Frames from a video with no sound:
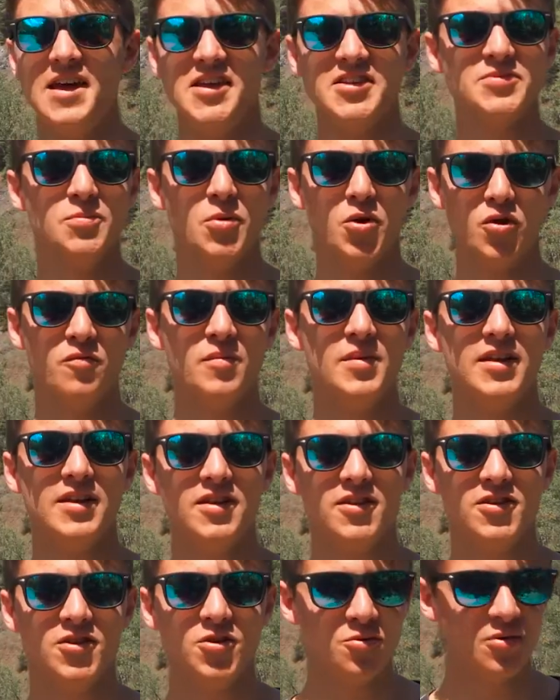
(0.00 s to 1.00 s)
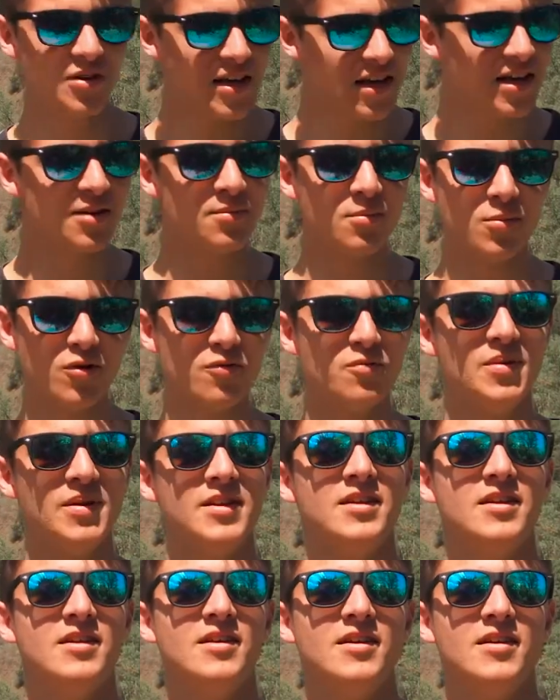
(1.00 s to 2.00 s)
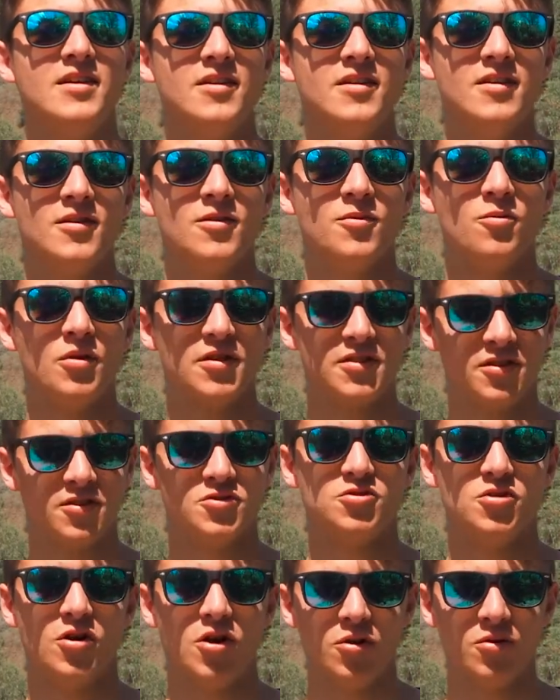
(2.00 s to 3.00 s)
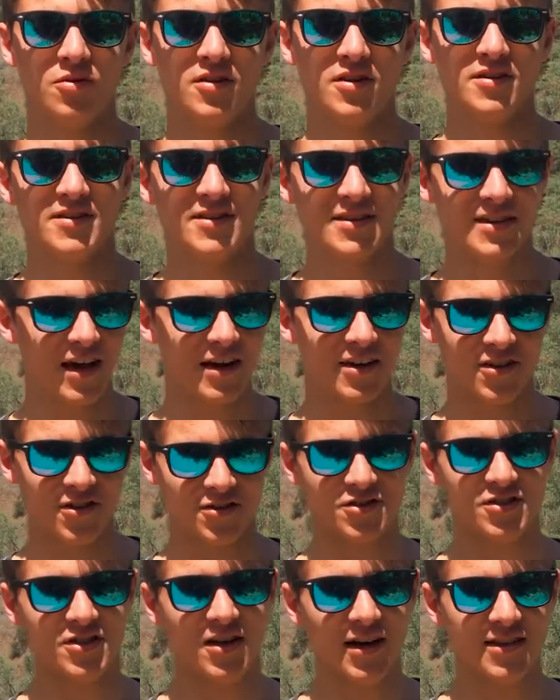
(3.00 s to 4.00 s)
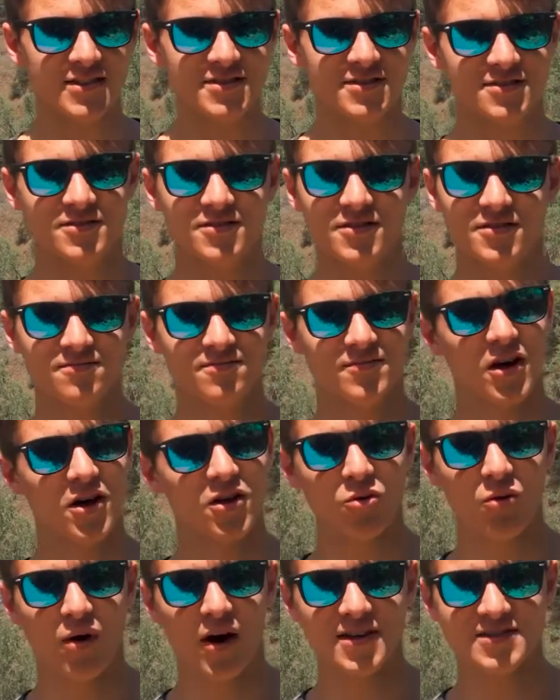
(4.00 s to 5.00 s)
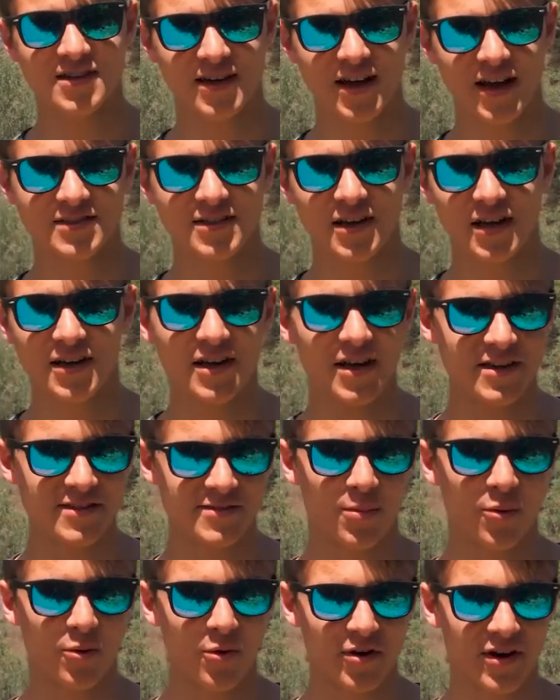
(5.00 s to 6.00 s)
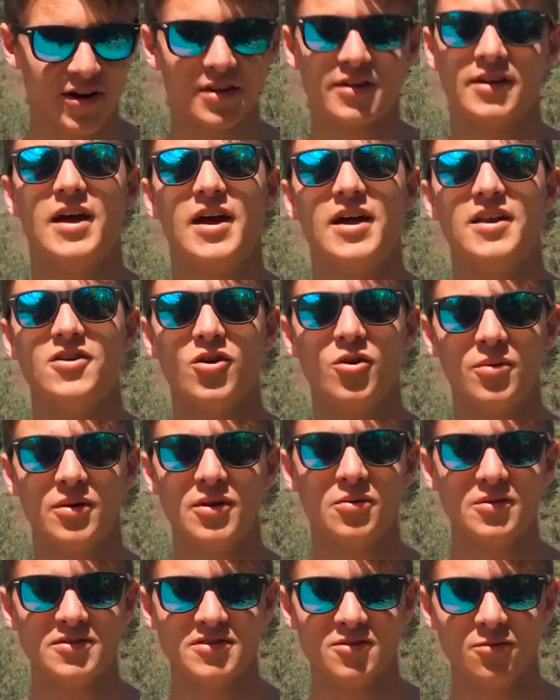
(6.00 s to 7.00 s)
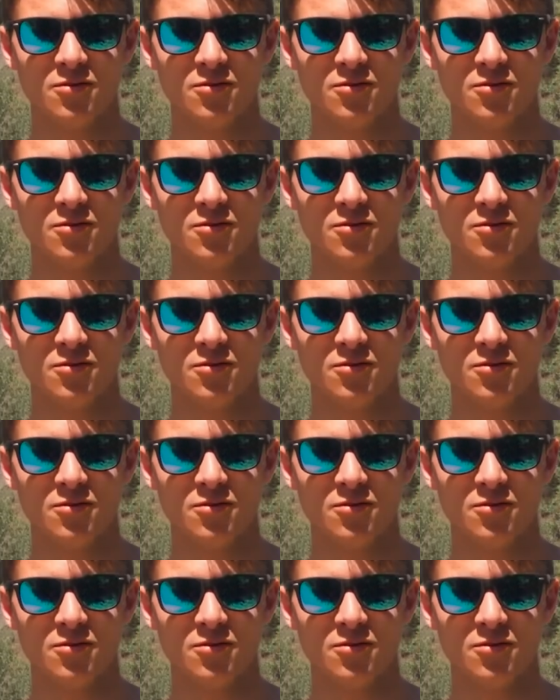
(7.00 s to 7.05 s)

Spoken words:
is movement. You need movement with your drone to get good shots. Otherwise, like I said, it's boring and nobody wants to